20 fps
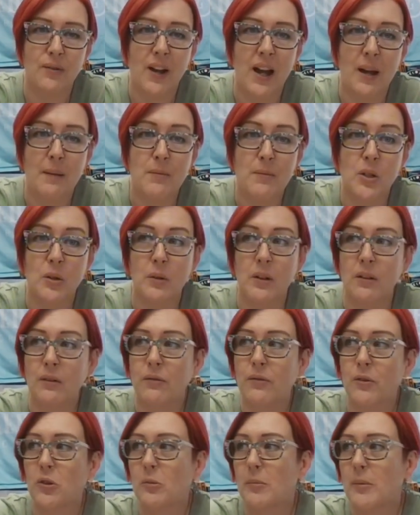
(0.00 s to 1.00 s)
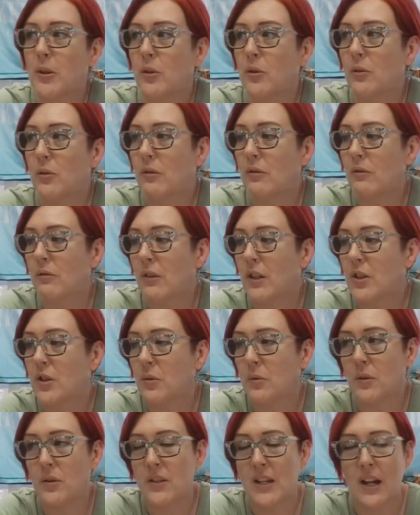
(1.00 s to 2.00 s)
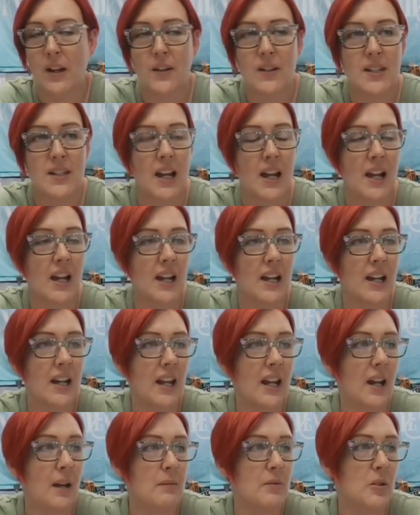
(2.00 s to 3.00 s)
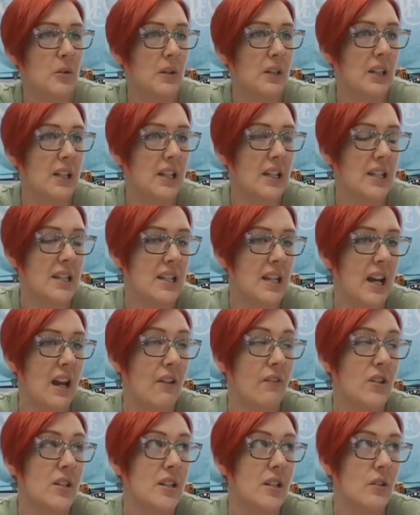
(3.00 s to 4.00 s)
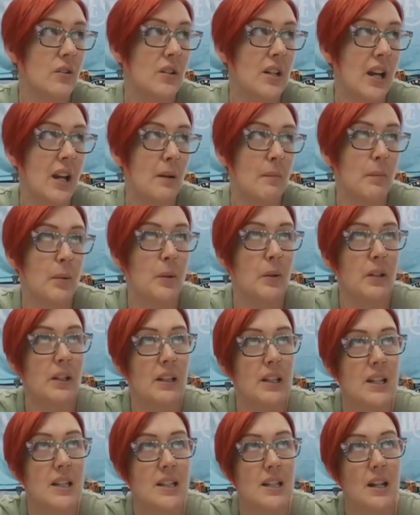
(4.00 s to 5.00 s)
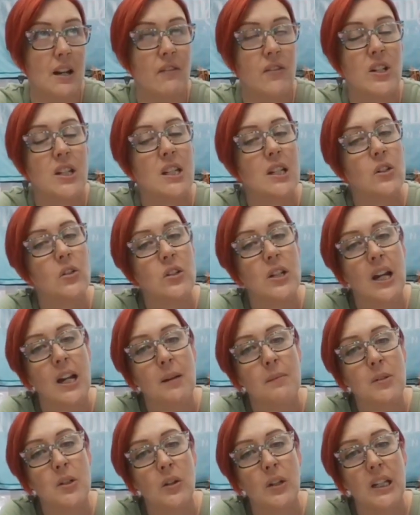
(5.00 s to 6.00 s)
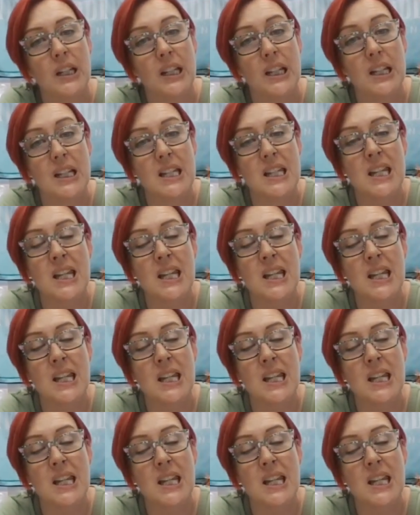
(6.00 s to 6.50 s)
I'm doing full moon rituals outside and I'm doing this and every single day I'm pulling this and every single day I'm doing this,